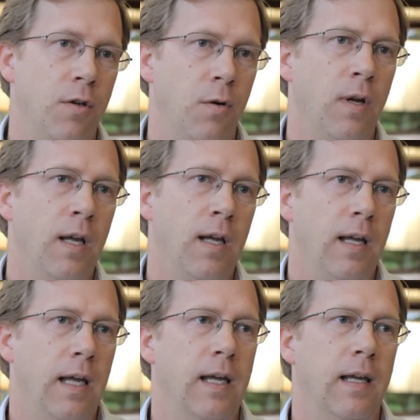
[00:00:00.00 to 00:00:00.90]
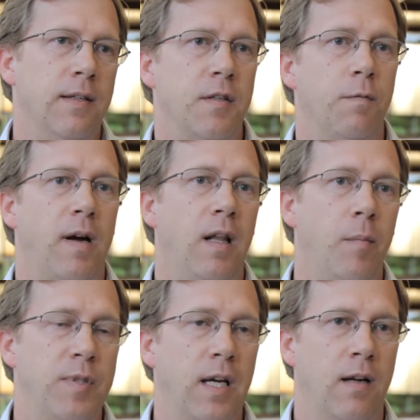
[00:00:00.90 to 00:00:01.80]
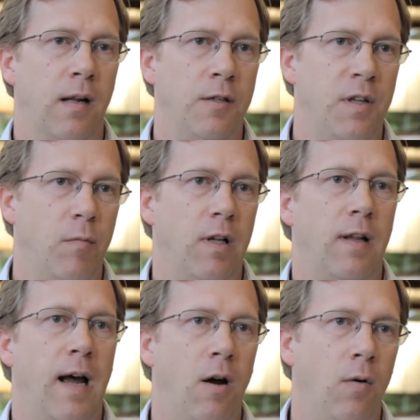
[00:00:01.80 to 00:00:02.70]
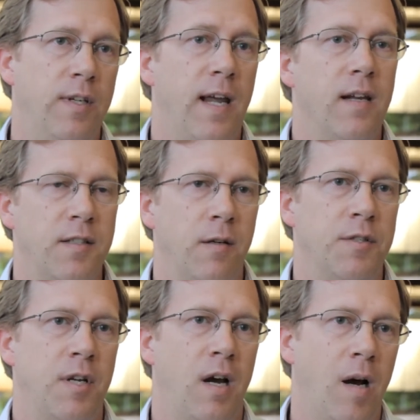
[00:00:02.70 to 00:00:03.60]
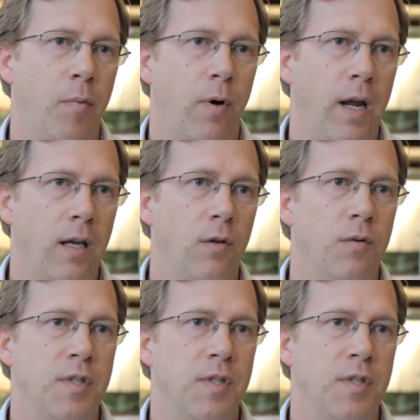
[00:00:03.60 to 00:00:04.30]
to do is develop technology that will allow data centers to operate